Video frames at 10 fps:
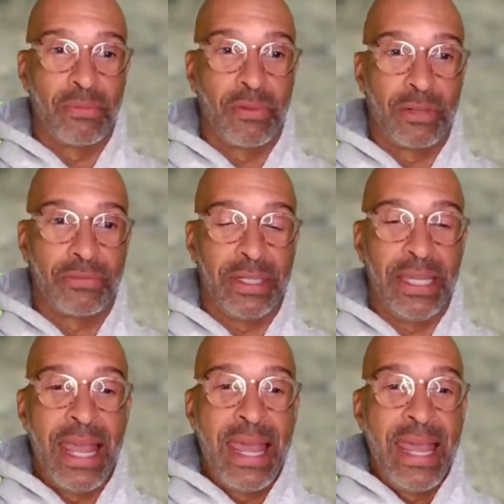roughly,
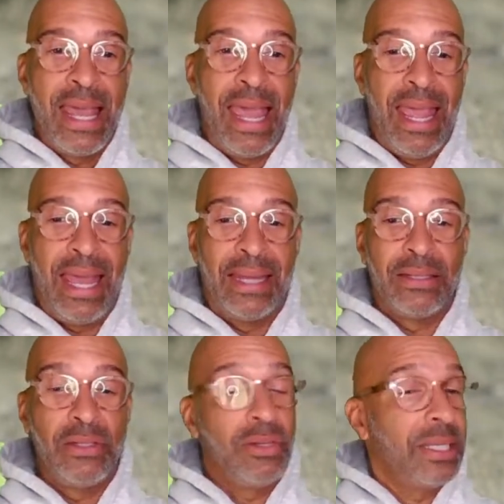and
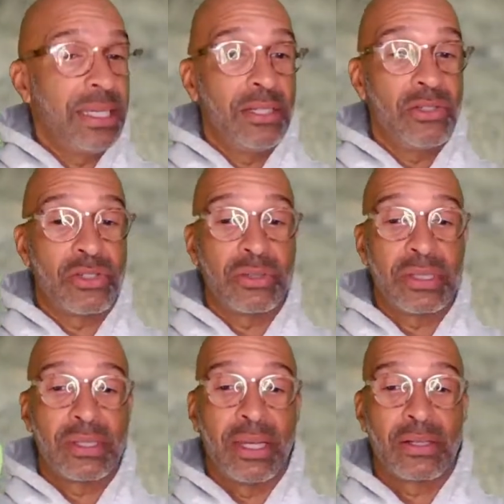you can get insurance there.